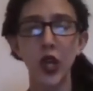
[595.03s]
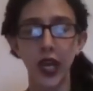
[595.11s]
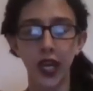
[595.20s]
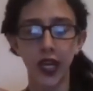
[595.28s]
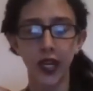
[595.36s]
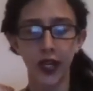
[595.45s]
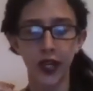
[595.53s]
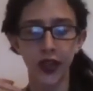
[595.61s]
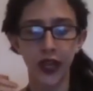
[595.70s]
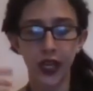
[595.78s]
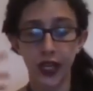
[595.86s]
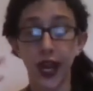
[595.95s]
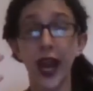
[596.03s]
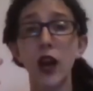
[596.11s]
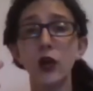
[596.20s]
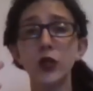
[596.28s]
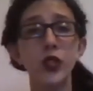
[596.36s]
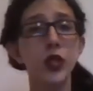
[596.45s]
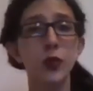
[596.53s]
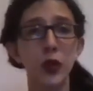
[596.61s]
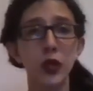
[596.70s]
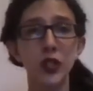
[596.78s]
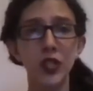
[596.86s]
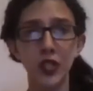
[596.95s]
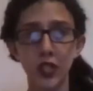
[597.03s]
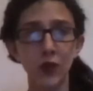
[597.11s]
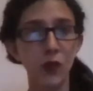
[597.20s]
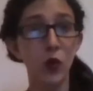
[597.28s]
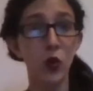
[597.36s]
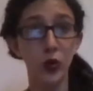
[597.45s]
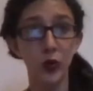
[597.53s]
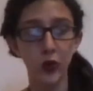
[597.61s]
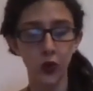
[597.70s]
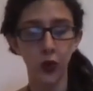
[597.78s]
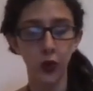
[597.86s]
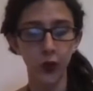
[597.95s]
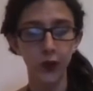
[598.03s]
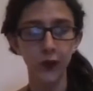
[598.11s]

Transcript: and that it housed a person's immortal soul.